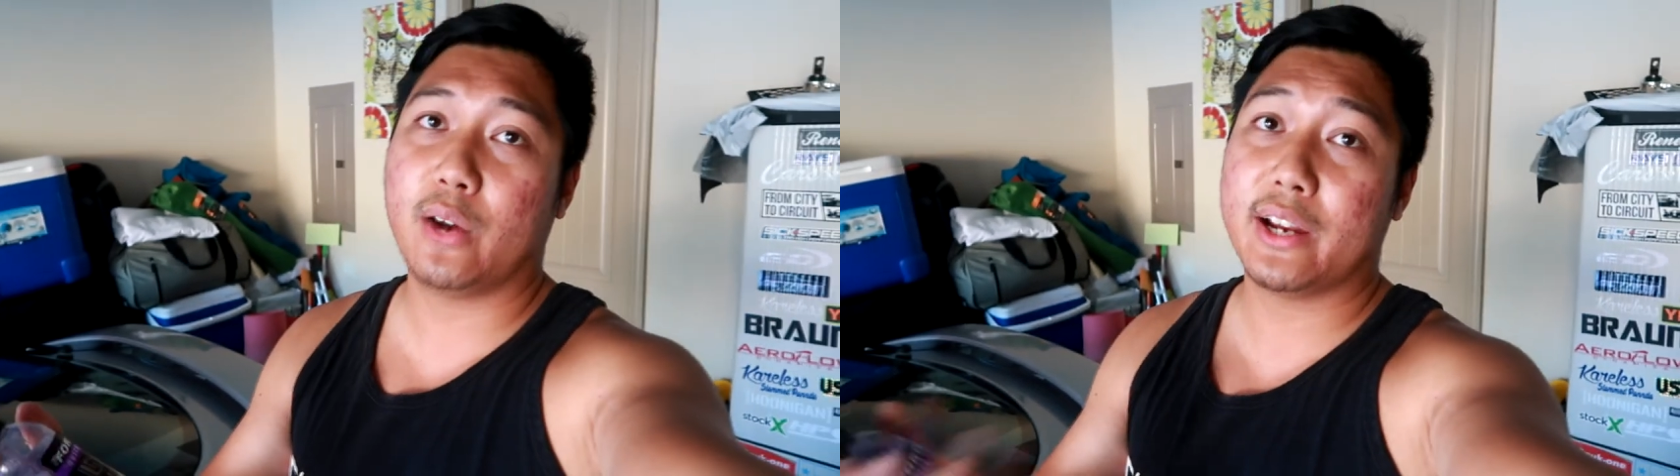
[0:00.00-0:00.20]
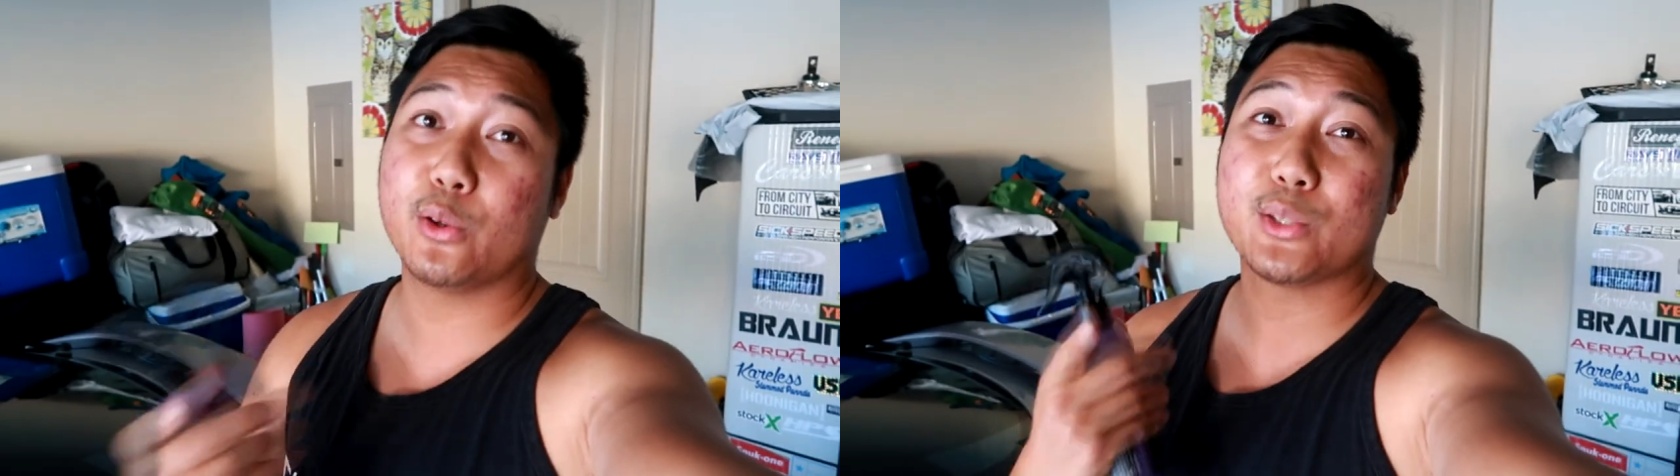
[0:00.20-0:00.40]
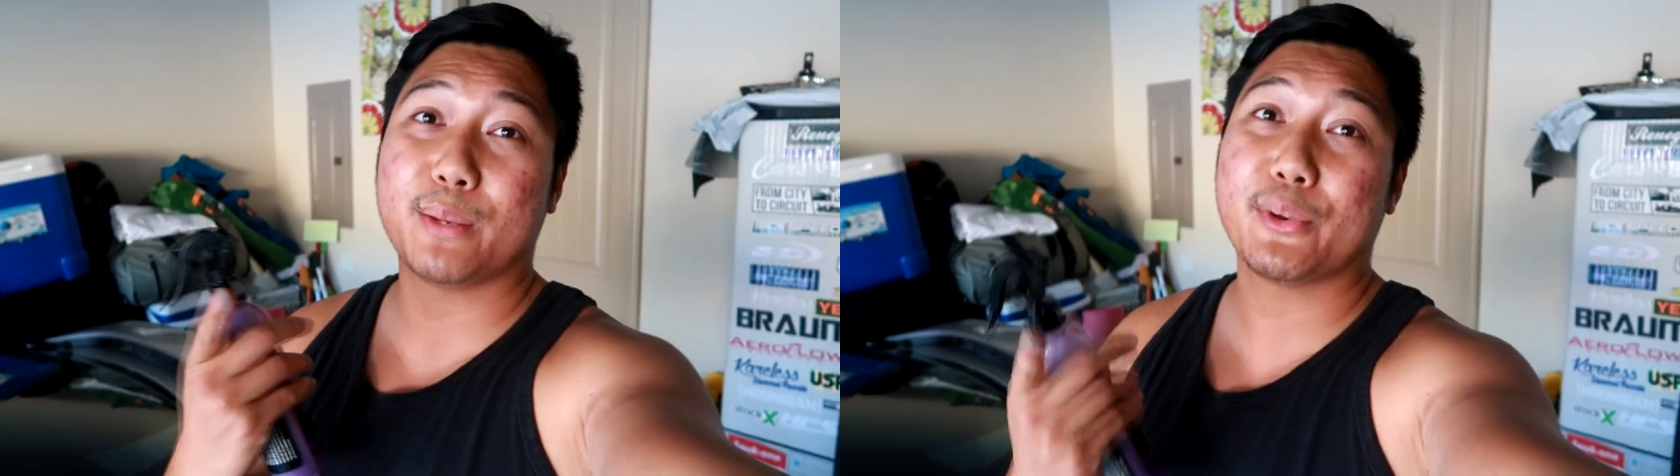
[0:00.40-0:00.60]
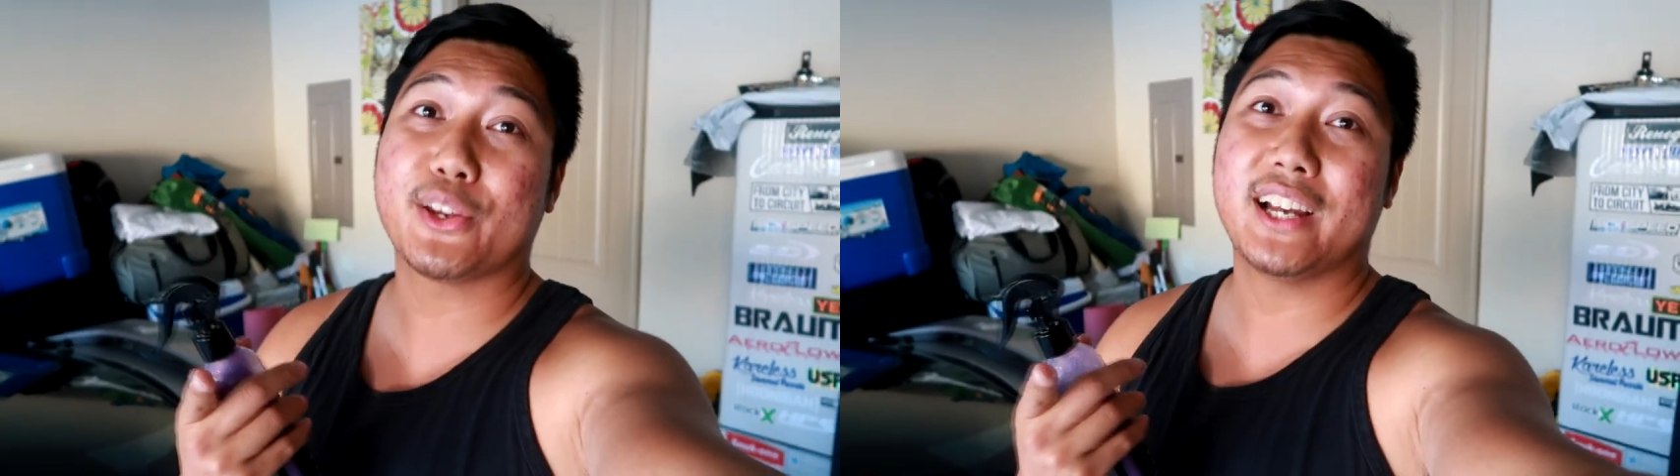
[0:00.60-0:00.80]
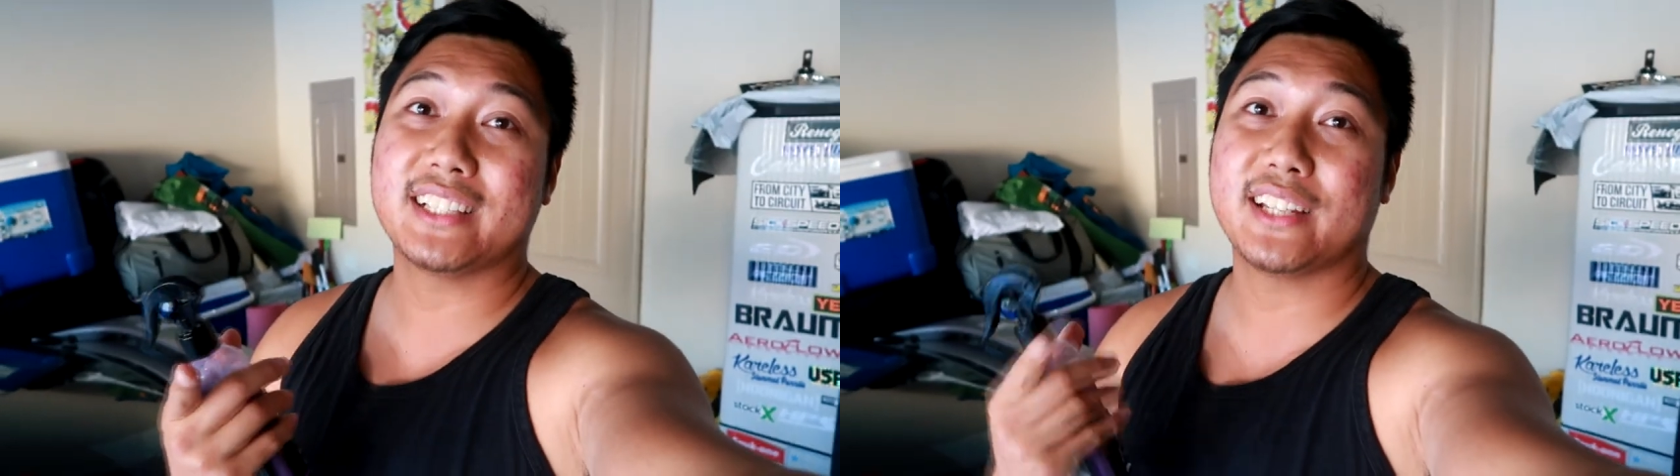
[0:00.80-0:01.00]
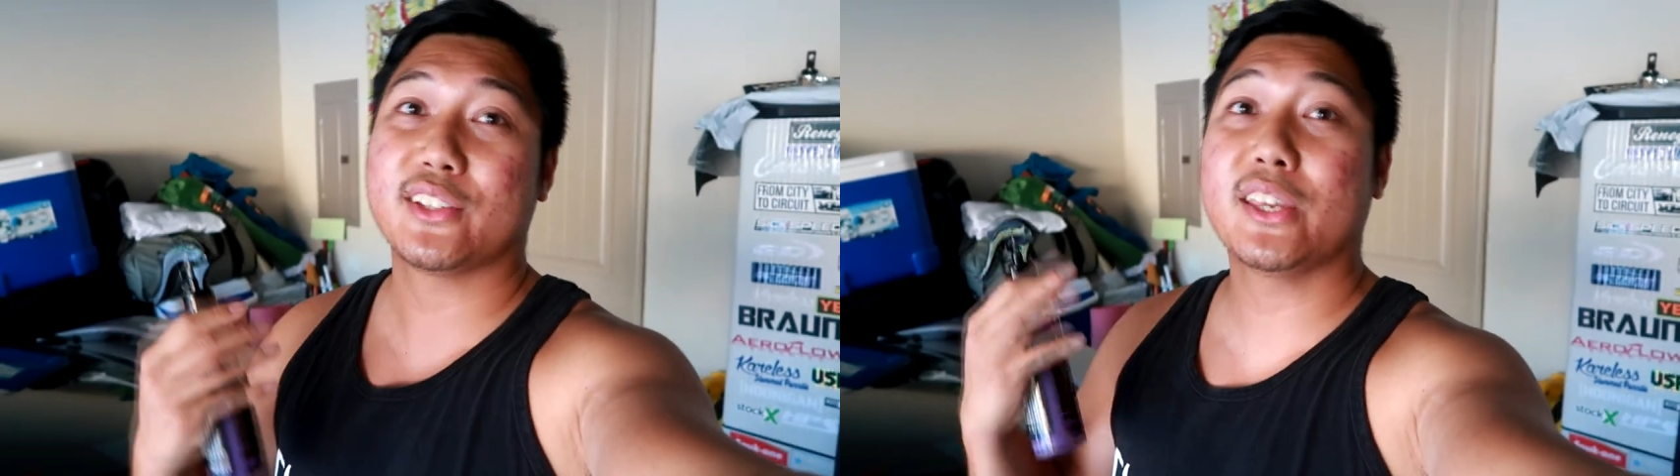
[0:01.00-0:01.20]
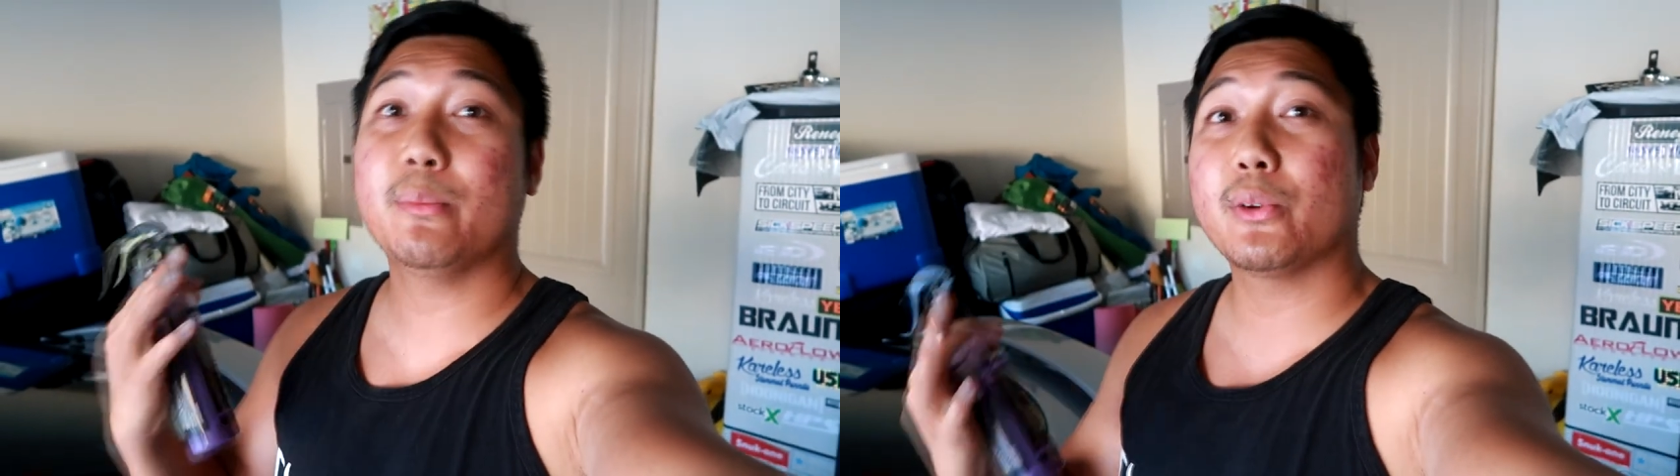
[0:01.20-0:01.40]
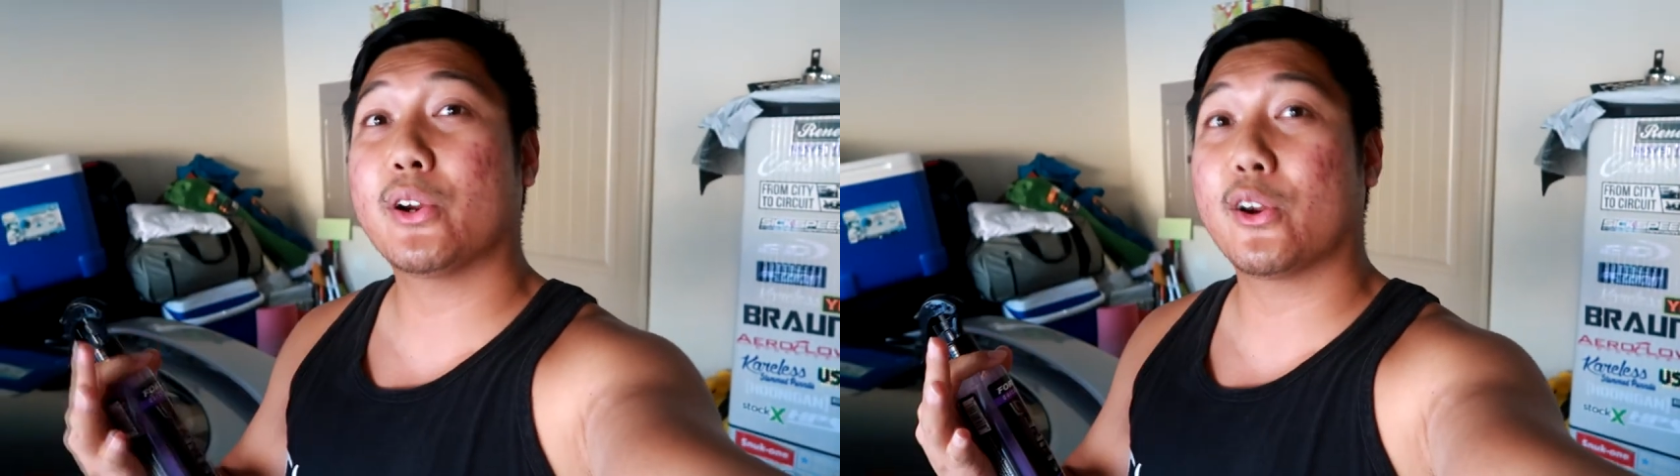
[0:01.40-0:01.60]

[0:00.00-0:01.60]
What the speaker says: I know some of you guys like to keep your